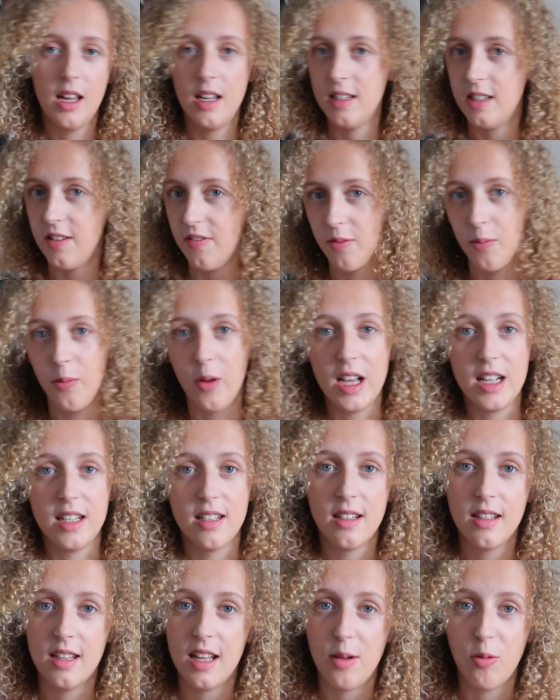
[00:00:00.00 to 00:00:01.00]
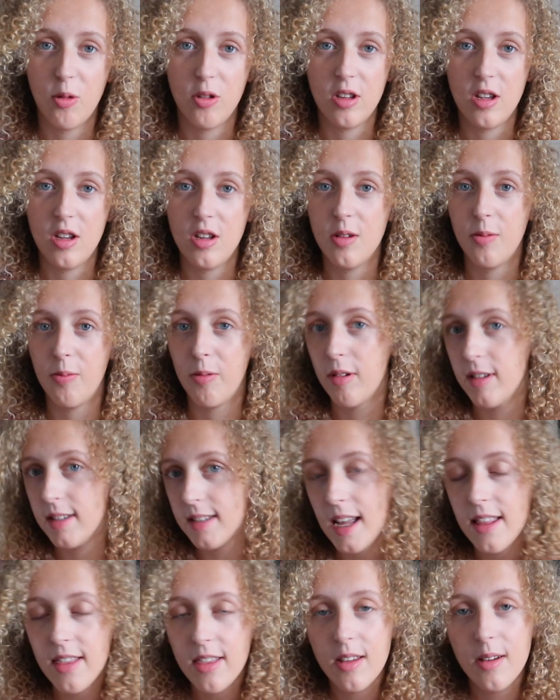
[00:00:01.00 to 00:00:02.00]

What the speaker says: different ways that they want you to present